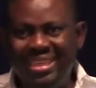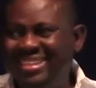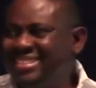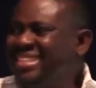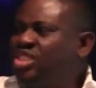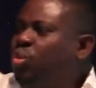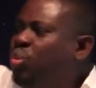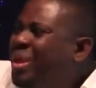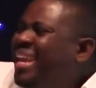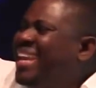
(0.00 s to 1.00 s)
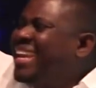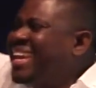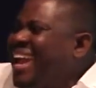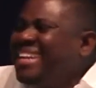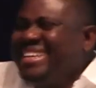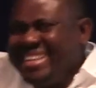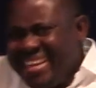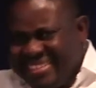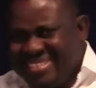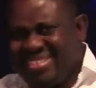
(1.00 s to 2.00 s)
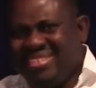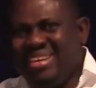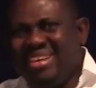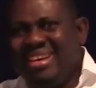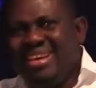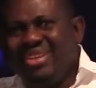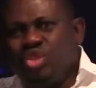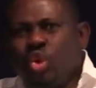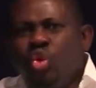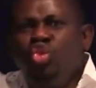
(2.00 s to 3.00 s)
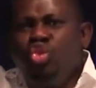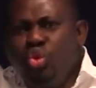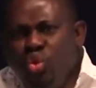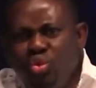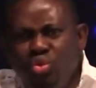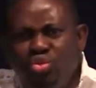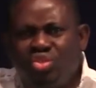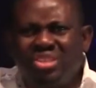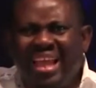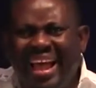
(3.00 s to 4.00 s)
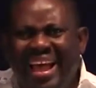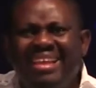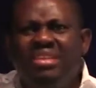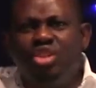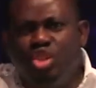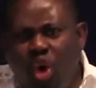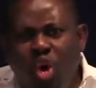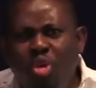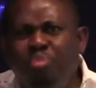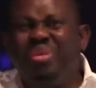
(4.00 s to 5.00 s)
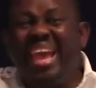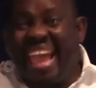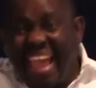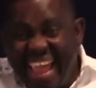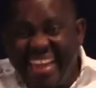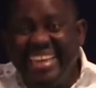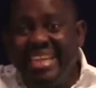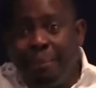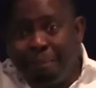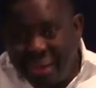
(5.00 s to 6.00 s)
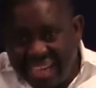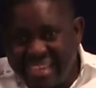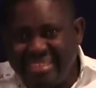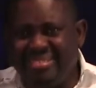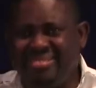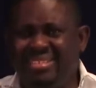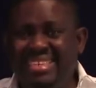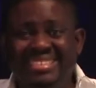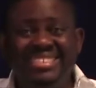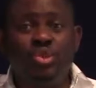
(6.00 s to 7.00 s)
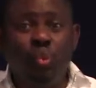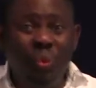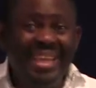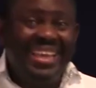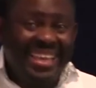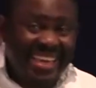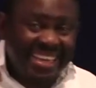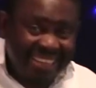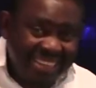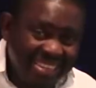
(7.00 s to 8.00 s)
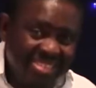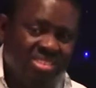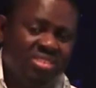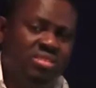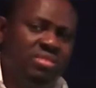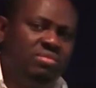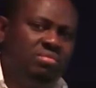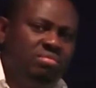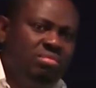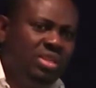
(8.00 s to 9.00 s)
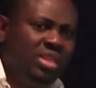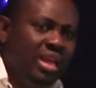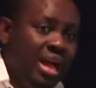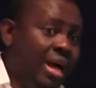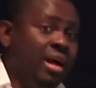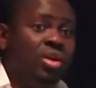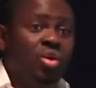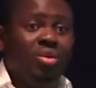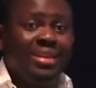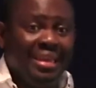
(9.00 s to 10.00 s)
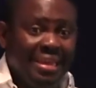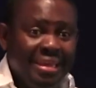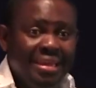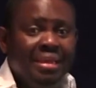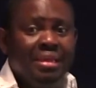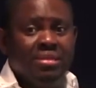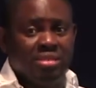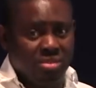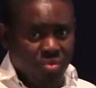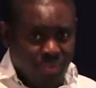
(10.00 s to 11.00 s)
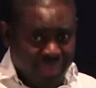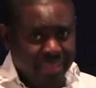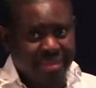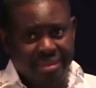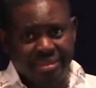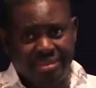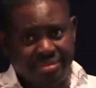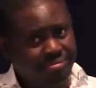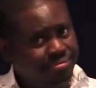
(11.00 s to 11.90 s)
It is wickedness to use and dump any man. It is wickedness. And God hates wickedness.